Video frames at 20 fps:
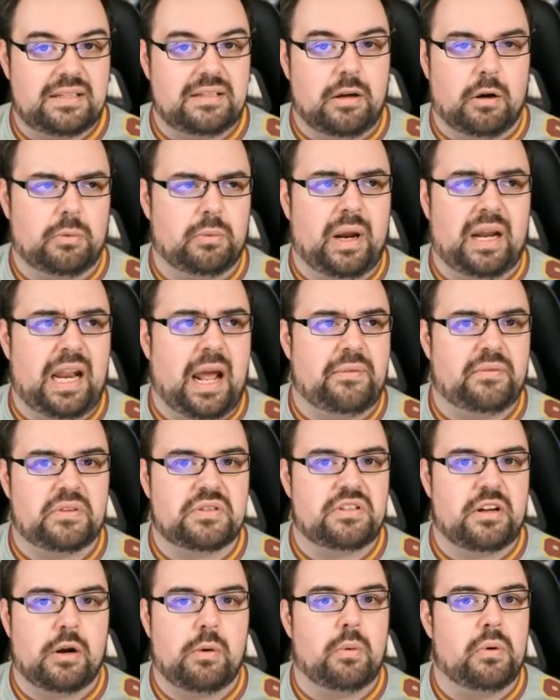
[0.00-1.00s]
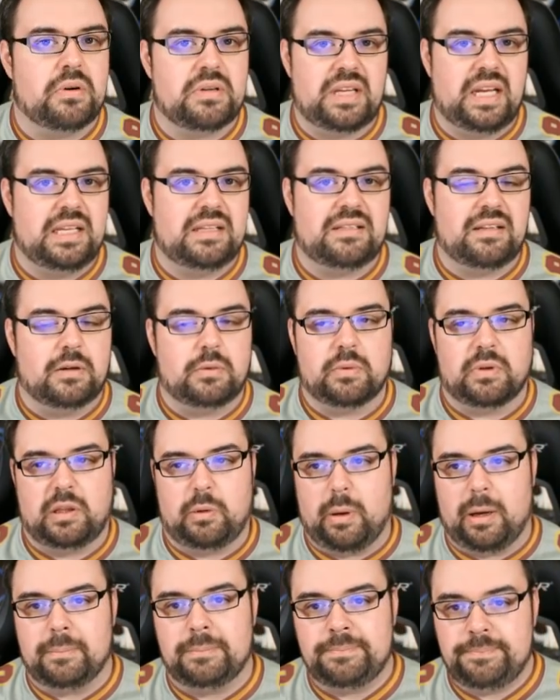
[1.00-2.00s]
Right after Star Wars, it's done really
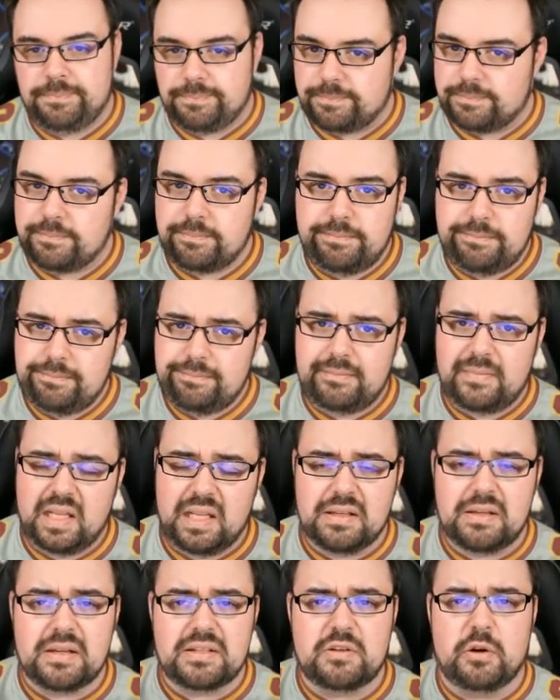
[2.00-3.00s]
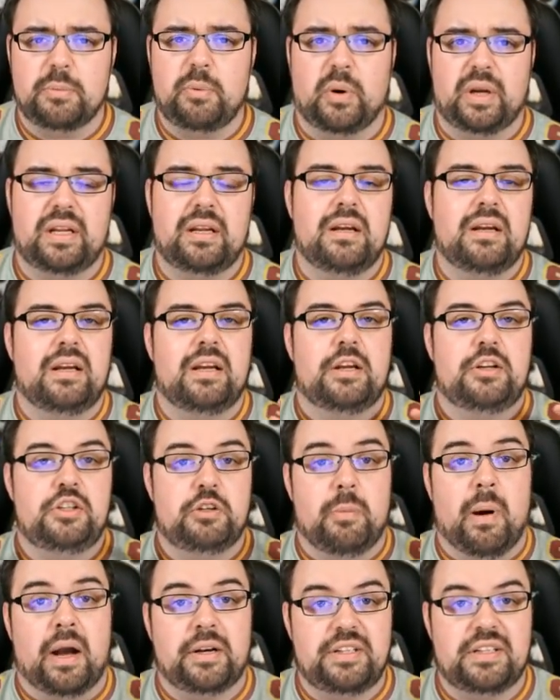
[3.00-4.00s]
well. That's the whole point.
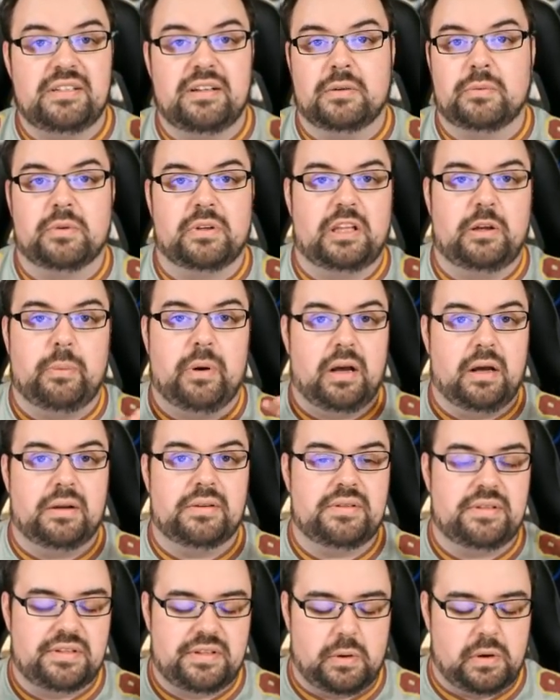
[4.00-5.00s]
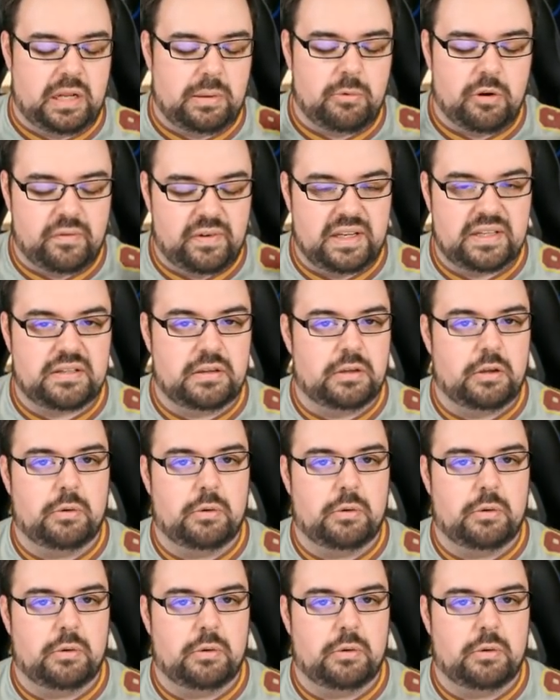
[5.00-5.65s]
Jumanji's done really well. It's a Sony movie, so